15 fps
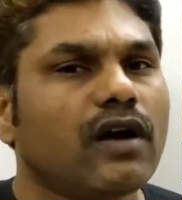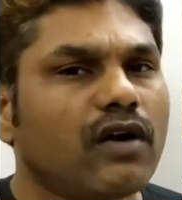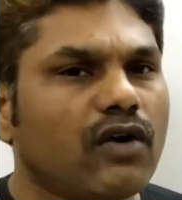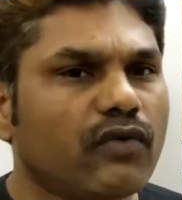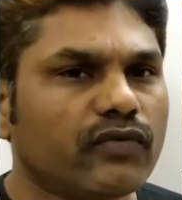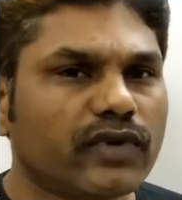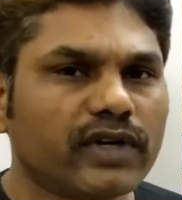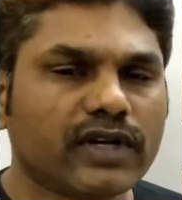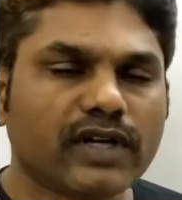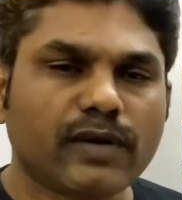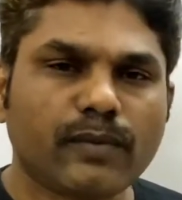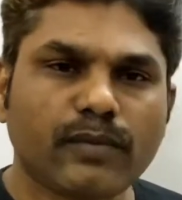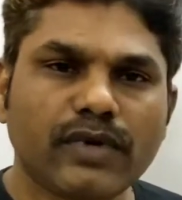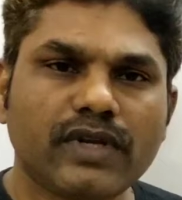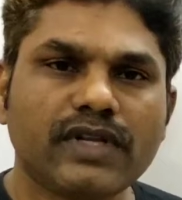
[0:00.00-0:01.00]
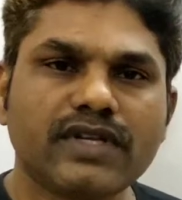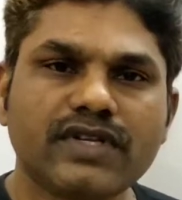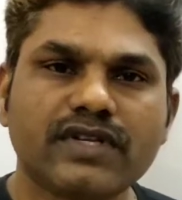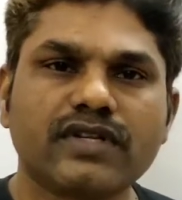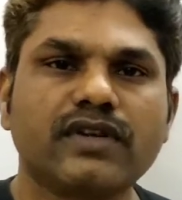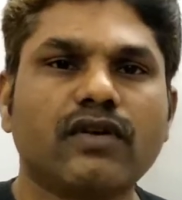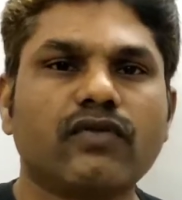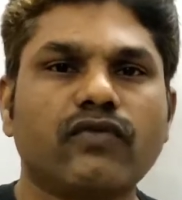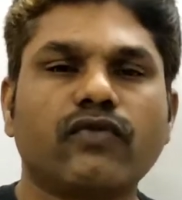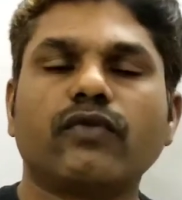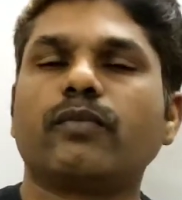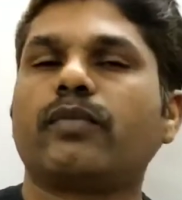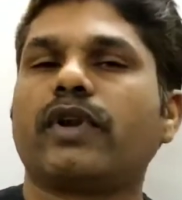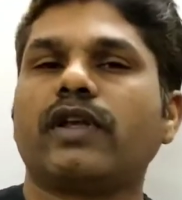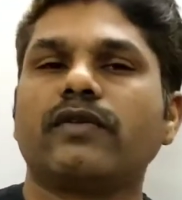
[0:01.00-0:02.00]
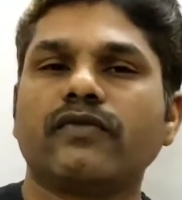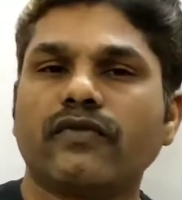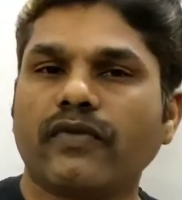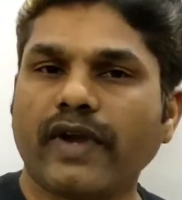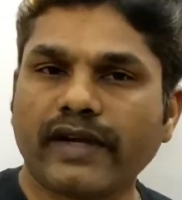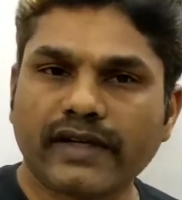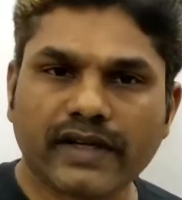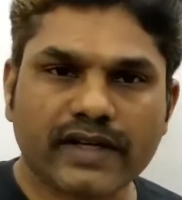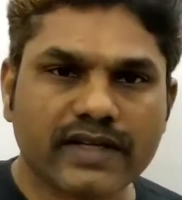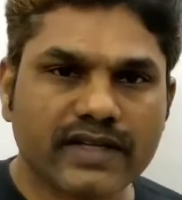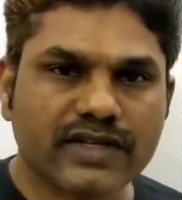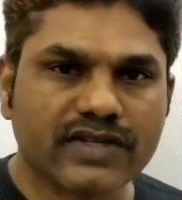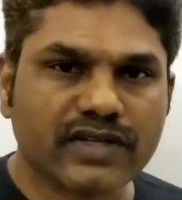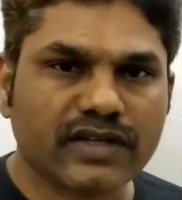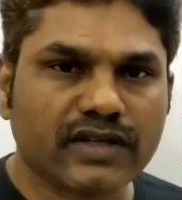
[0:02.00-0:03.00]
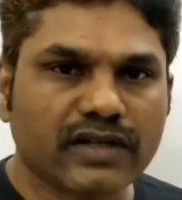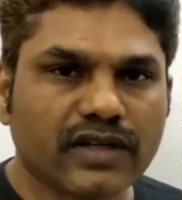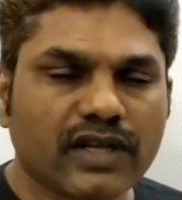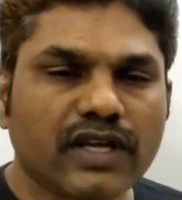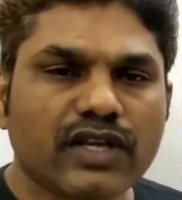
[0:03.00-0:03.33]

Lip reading: After completion of prime factorization,